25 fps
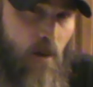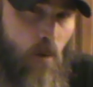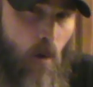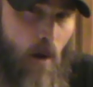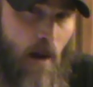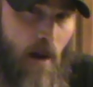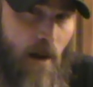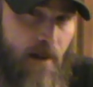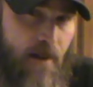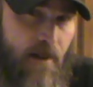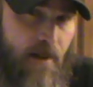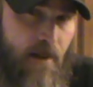
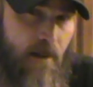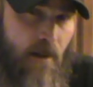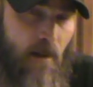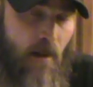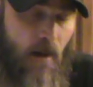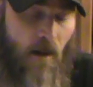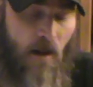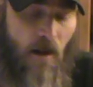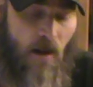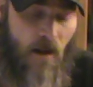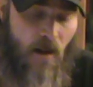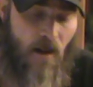quests
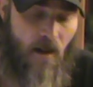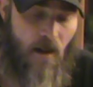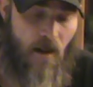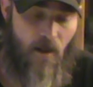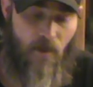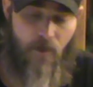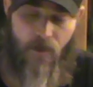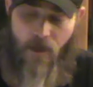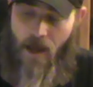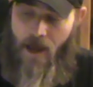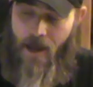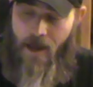
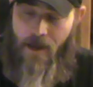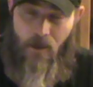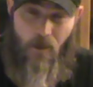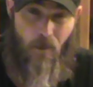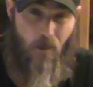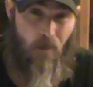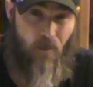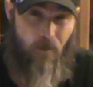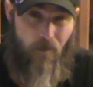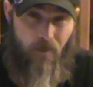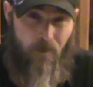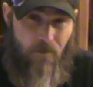that,
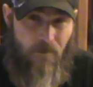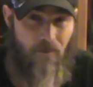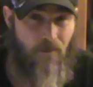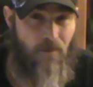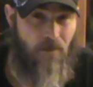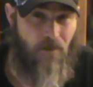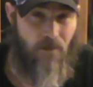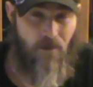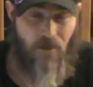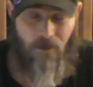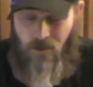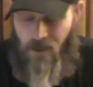
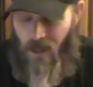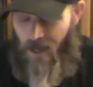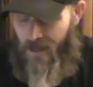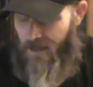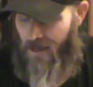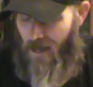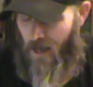at